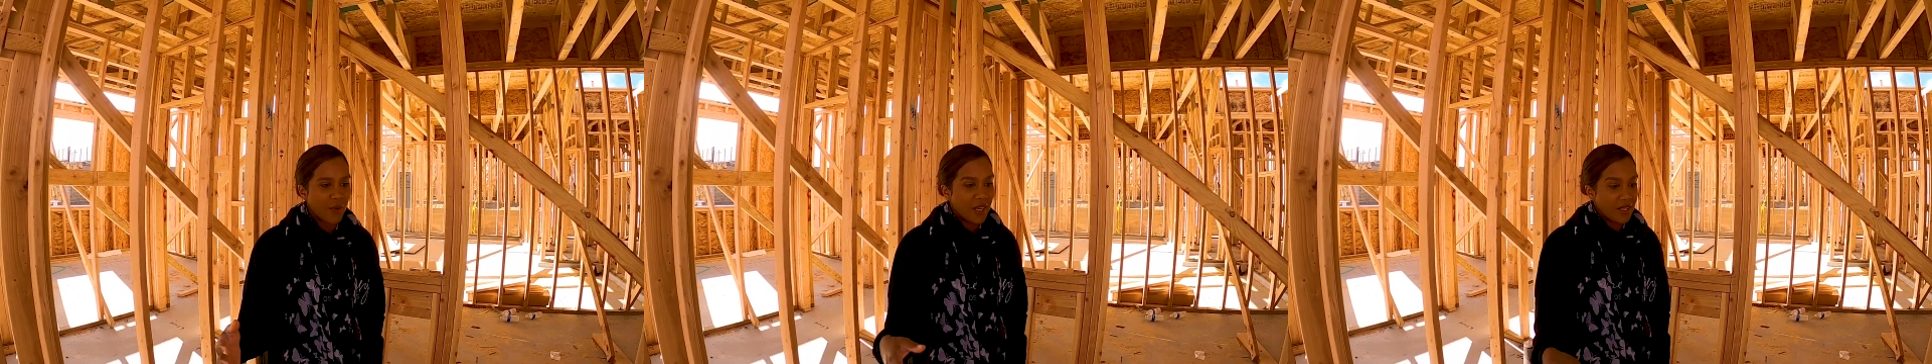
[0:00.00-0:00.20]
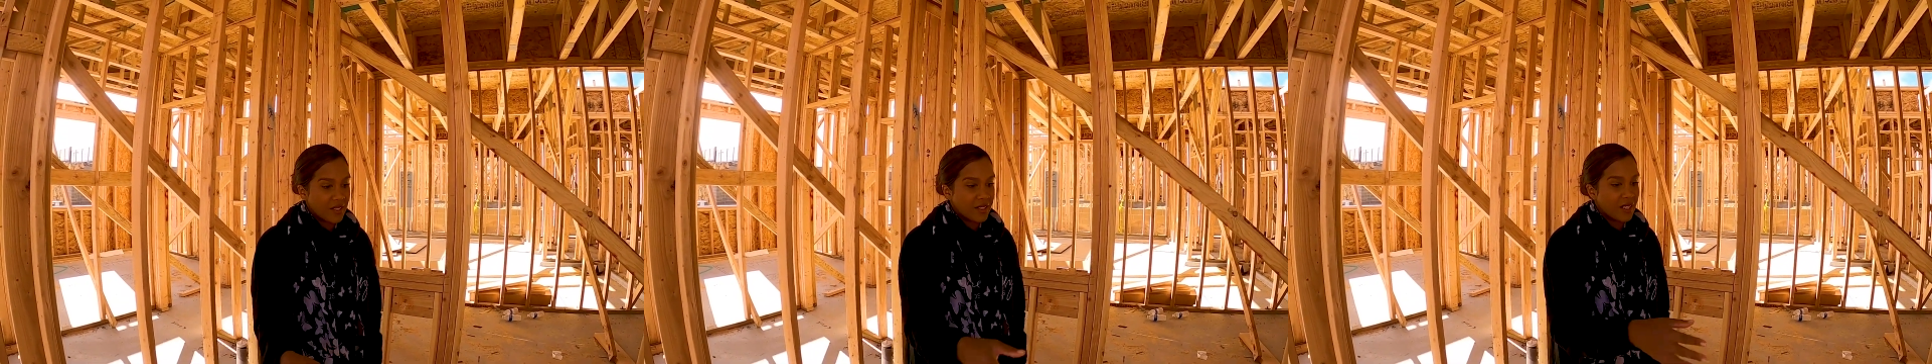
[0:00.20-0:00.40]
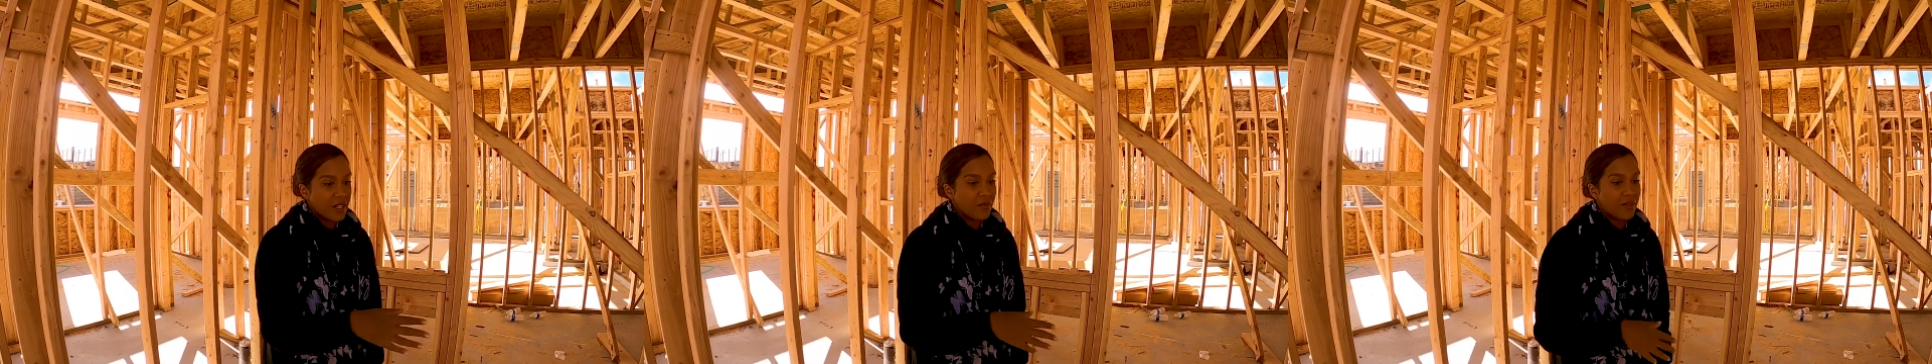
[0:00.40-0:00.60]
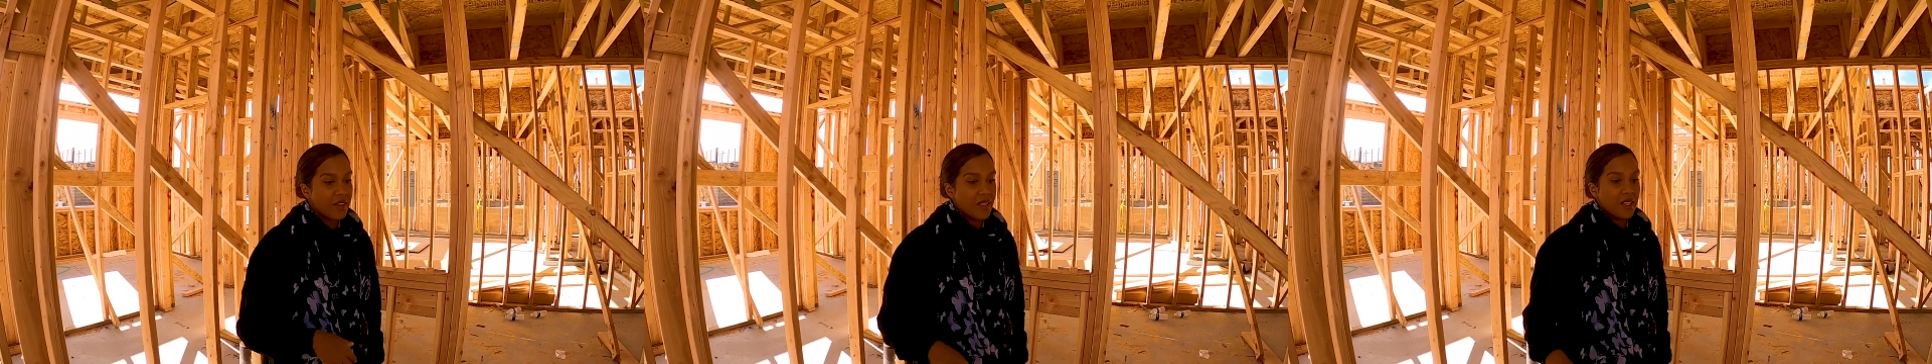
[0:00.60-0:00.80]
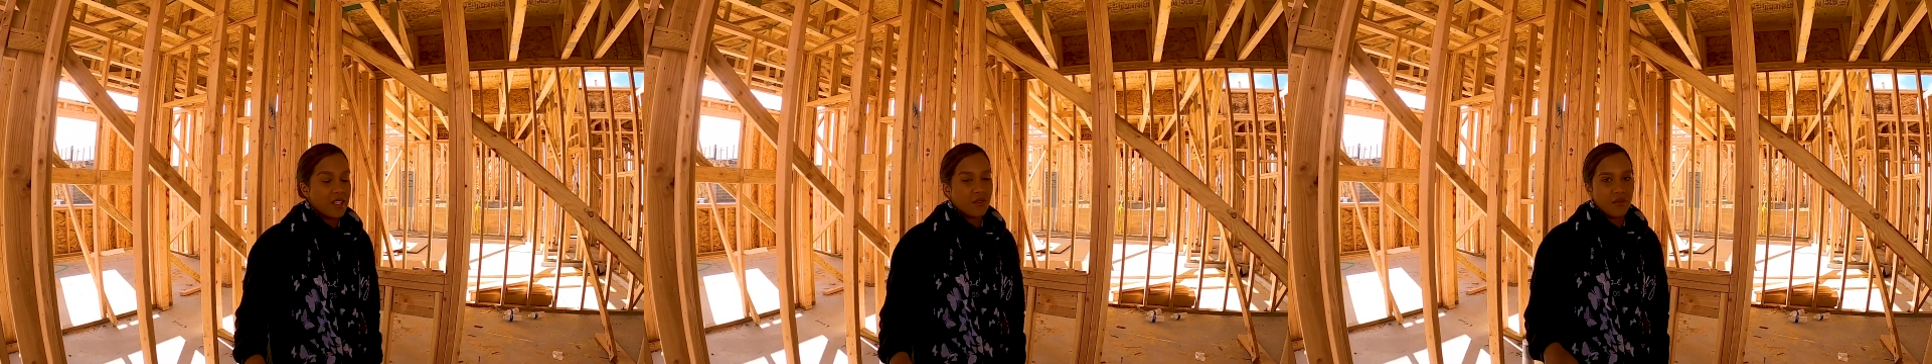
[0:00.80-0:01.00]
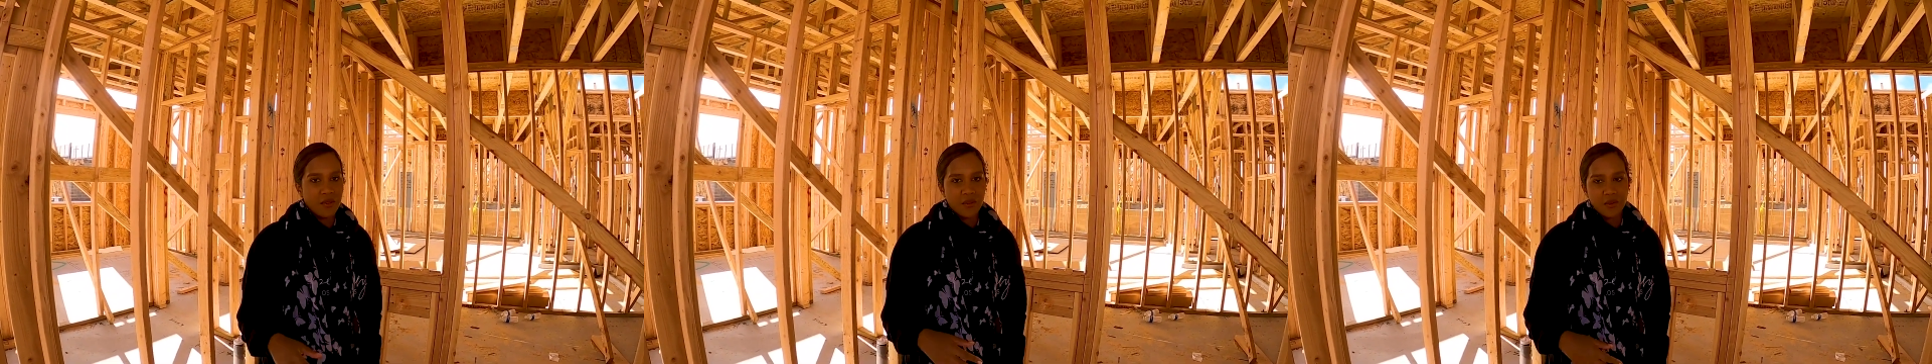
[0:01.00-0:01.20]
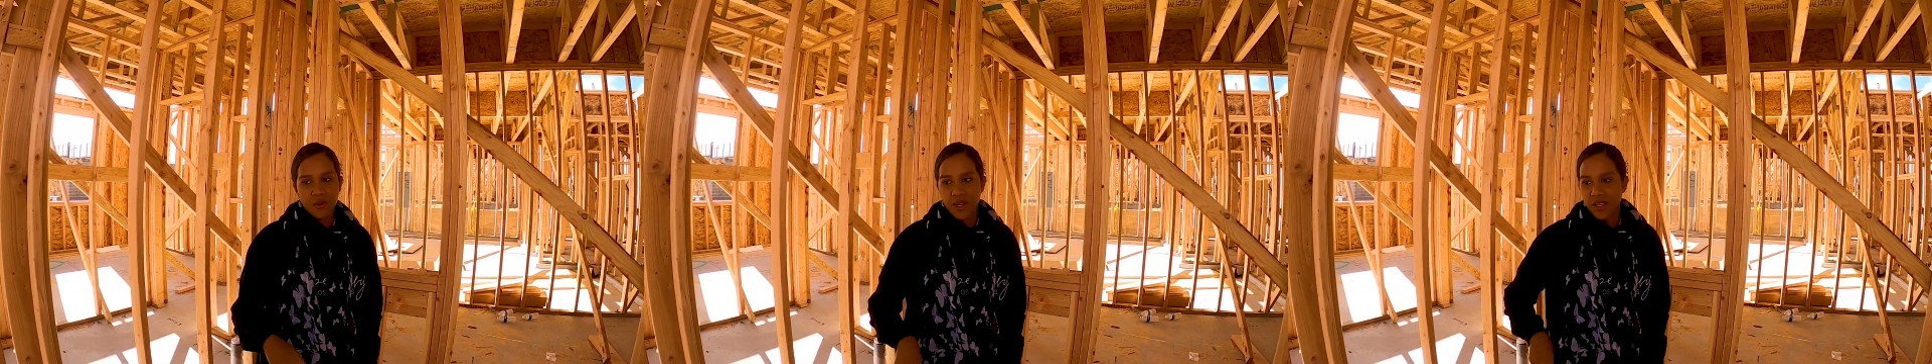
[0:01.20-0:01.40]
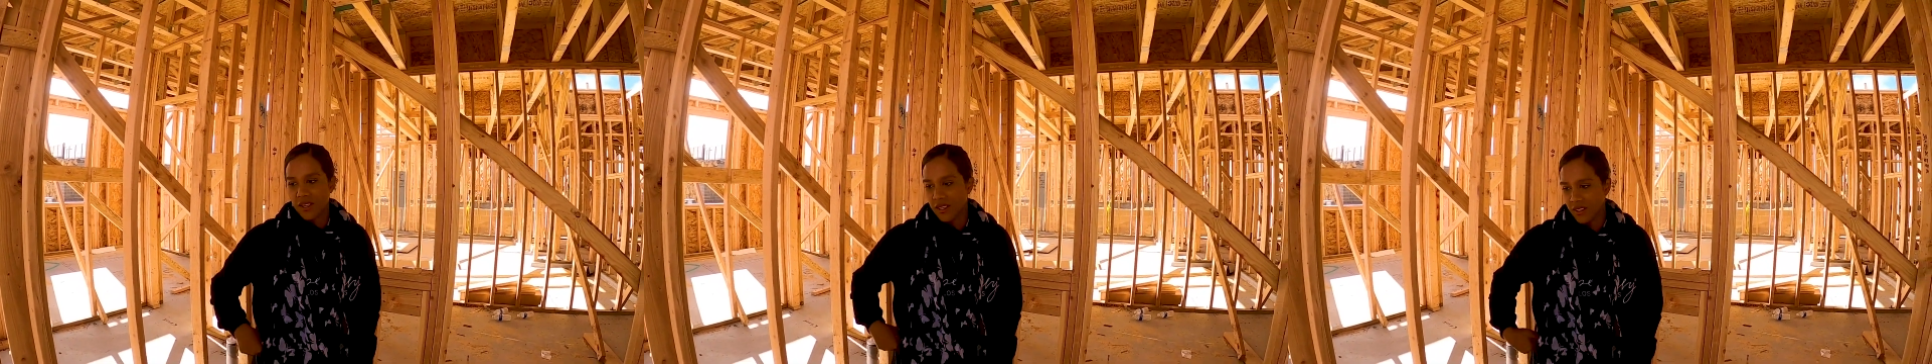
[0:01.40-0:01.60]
space, and even this feels quite